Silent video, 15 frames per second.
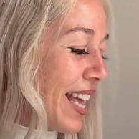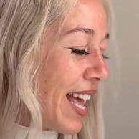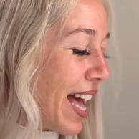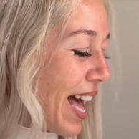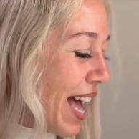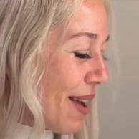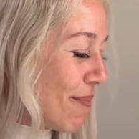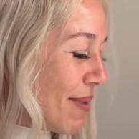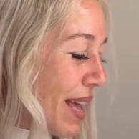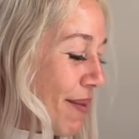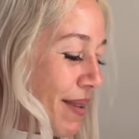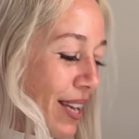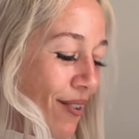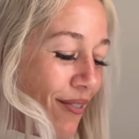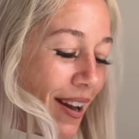Hi,
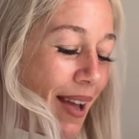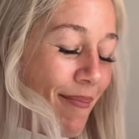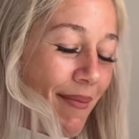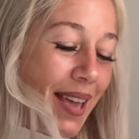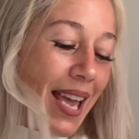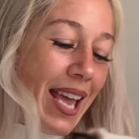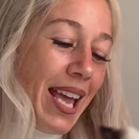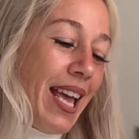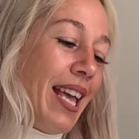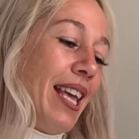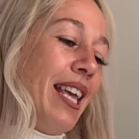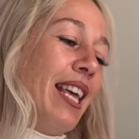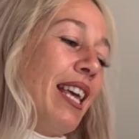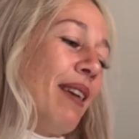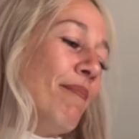baby Grammy.
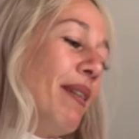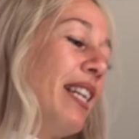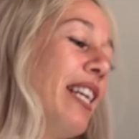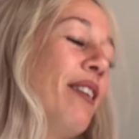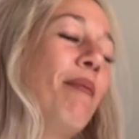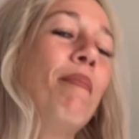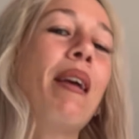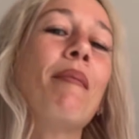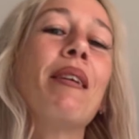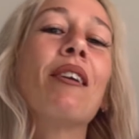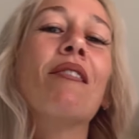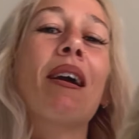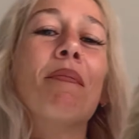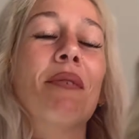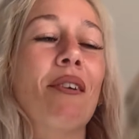My little baby
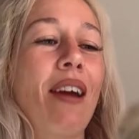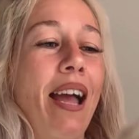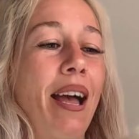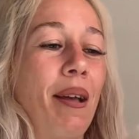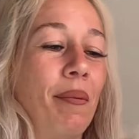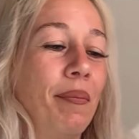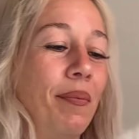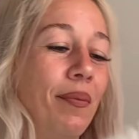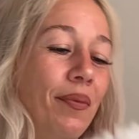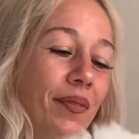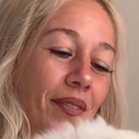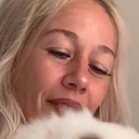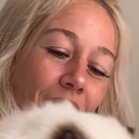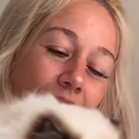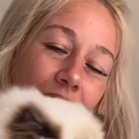Gram Gram.
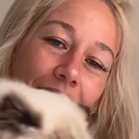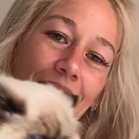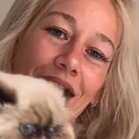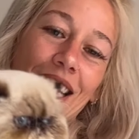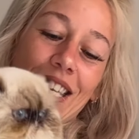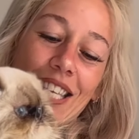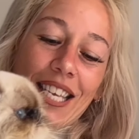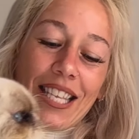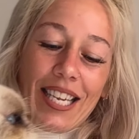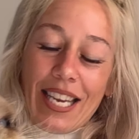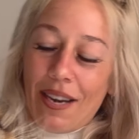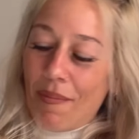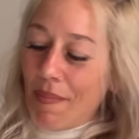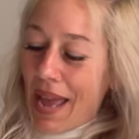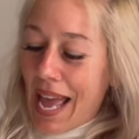She's a
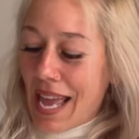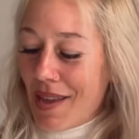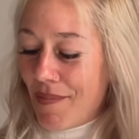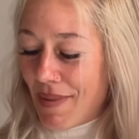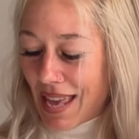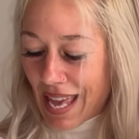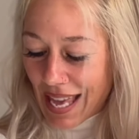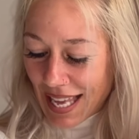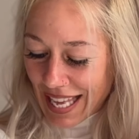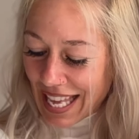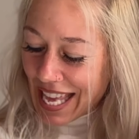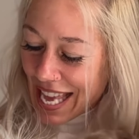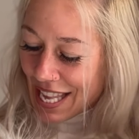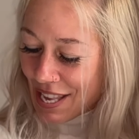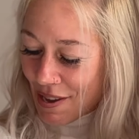little baby.
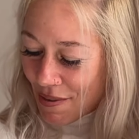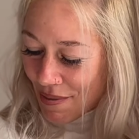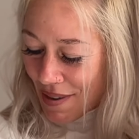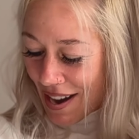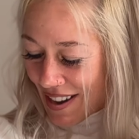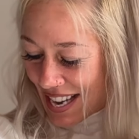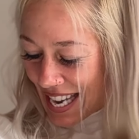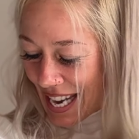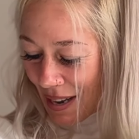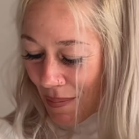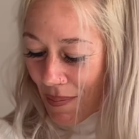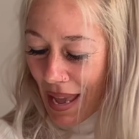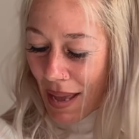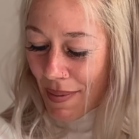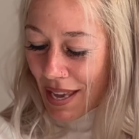Yes, you are, little
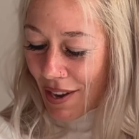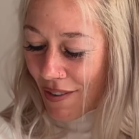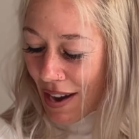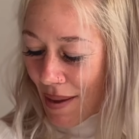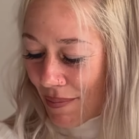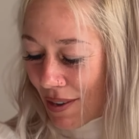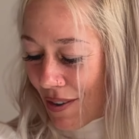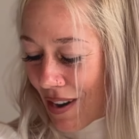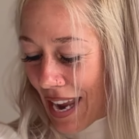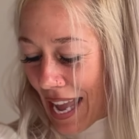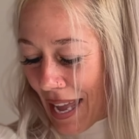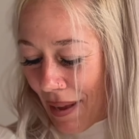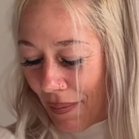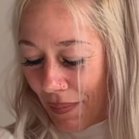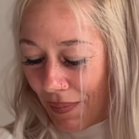baby Gram
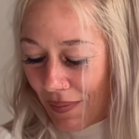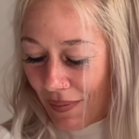Gram.